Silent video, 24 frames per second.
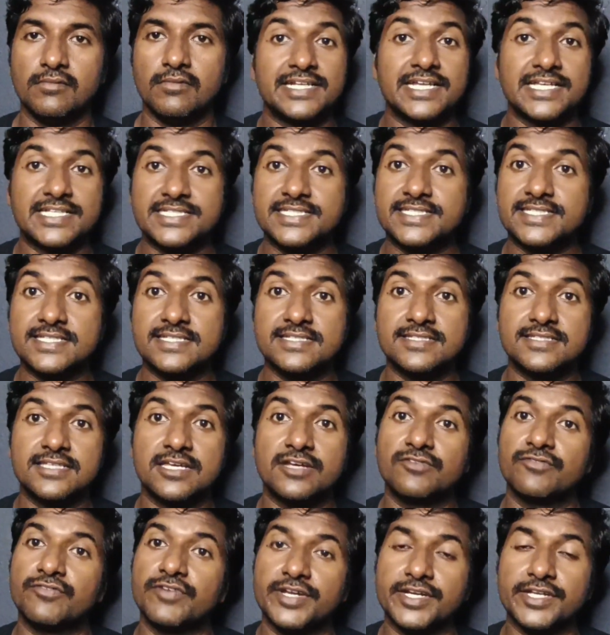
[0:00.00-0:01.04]
Next skills
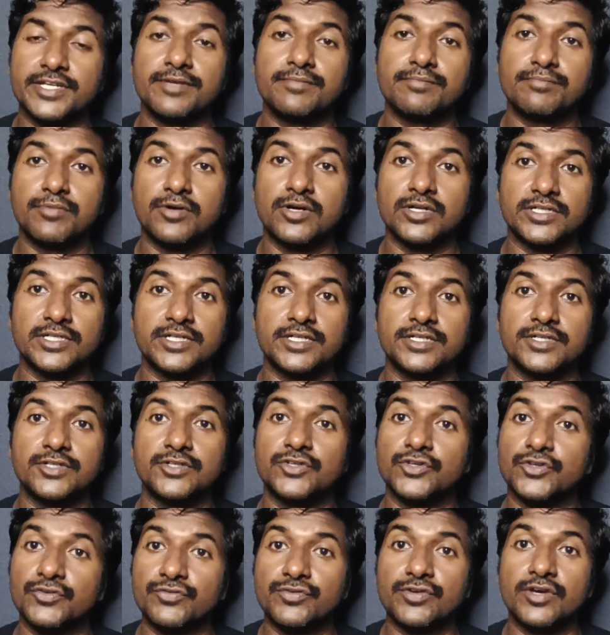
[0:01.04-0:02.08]
are very important
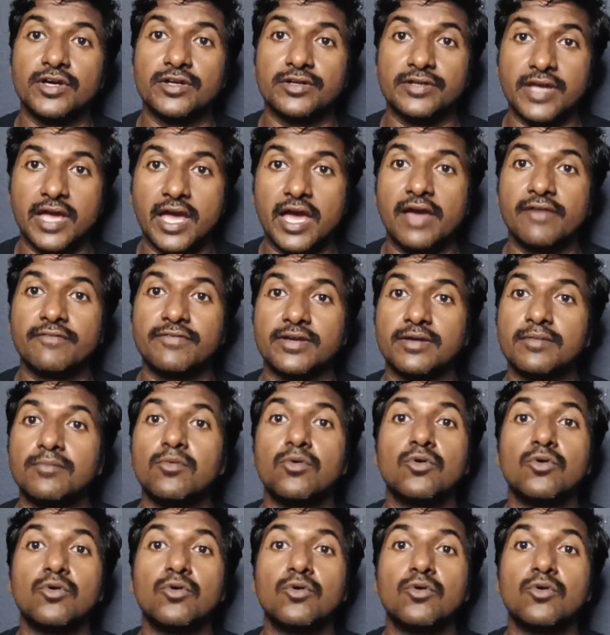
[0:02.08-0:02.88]
if you are having